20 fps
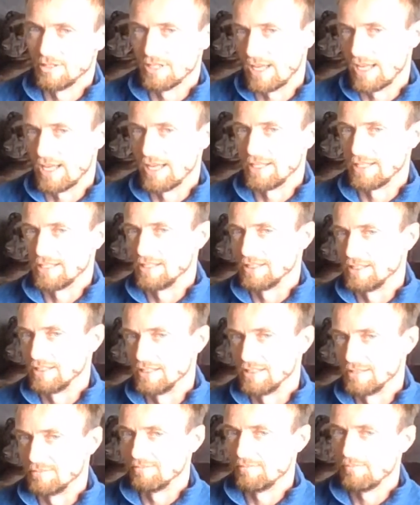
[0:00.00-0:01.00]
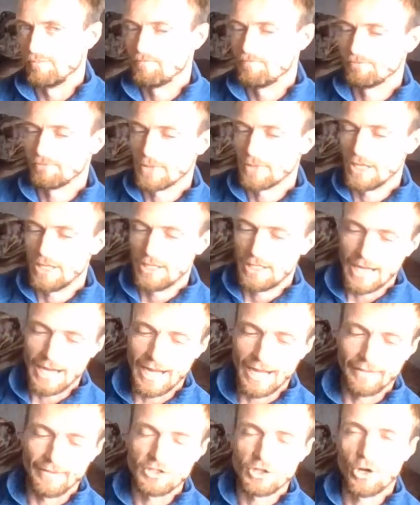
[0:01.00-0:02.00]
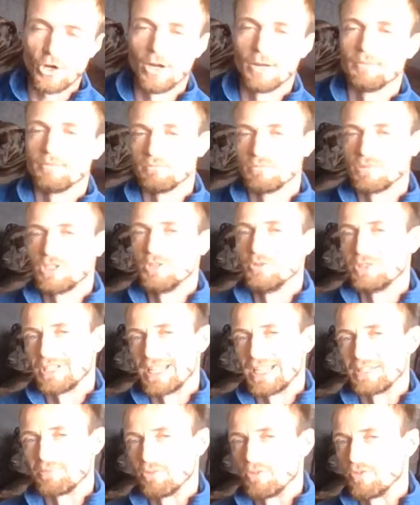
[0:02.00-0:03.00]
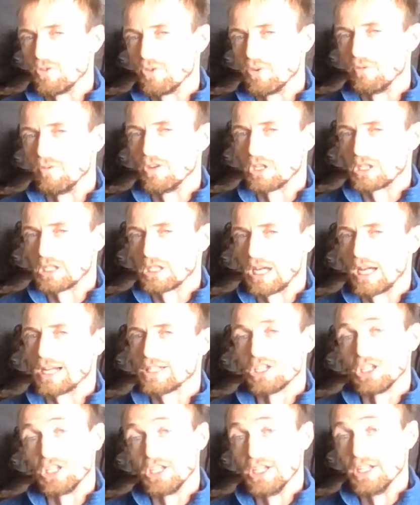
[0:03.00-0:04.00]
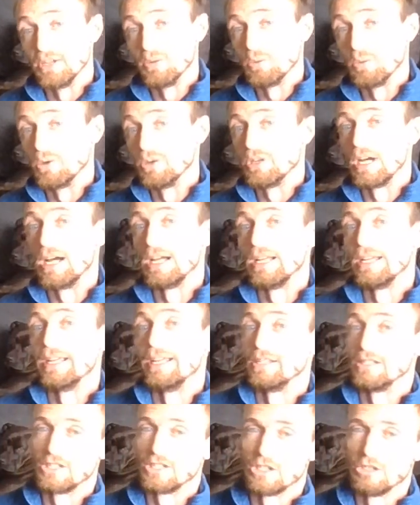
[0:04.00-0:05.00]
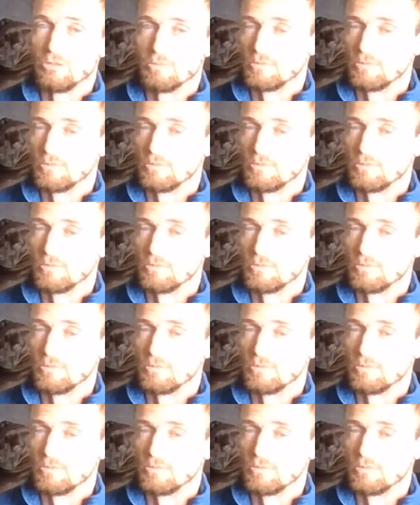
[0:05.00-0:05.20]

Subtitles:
And at the time, she was desperate for the rucksack. She needed one. And then, so,